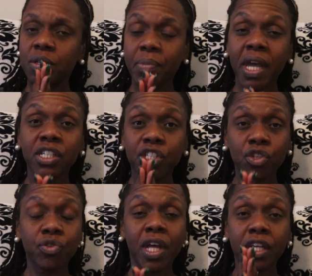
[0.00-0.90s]
to make
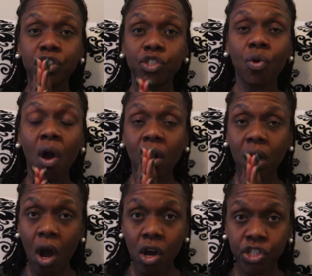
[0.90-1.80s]
sure that you are
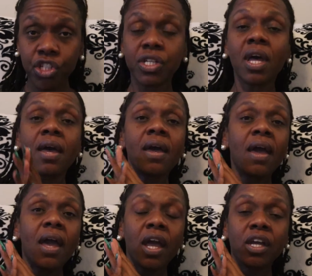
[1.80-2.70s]
cautious
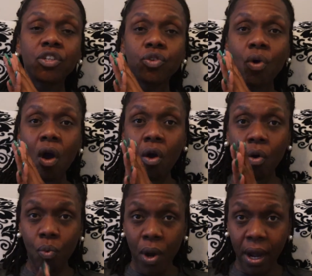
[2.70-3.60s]
and you are
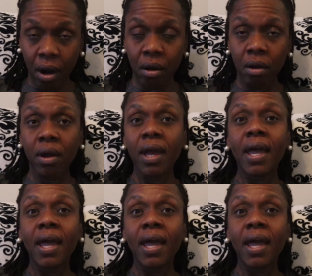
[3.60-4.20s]
aware